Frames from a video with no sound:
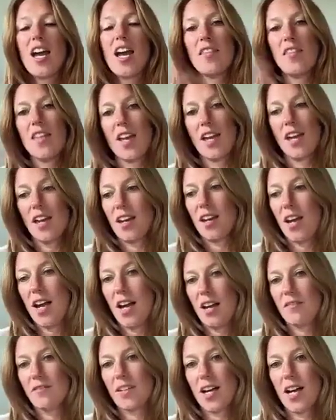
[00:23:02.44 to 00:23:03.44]
And then
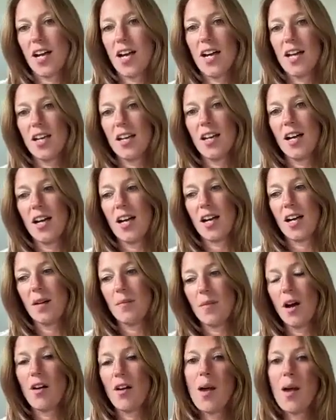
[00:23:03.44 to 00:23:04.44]
I've got
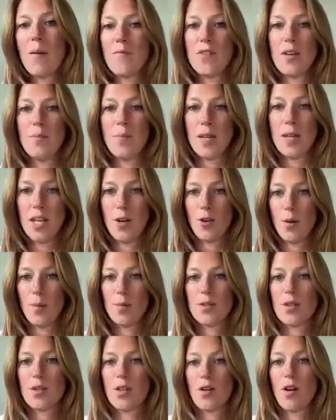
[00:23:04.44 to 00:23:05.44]
our MVP
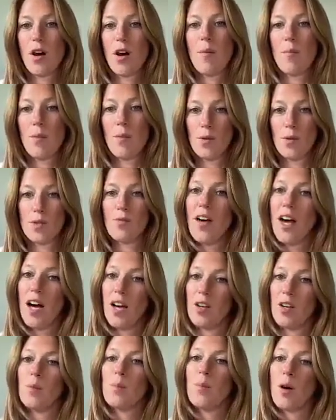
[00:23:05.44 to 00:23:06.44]
group. So they're our most
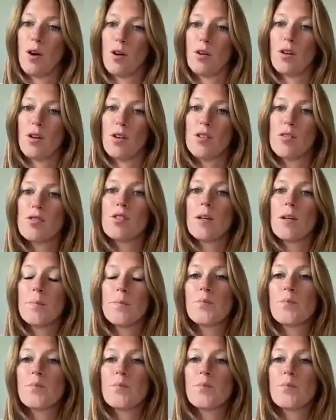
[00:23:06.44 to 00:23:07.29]
valued partners.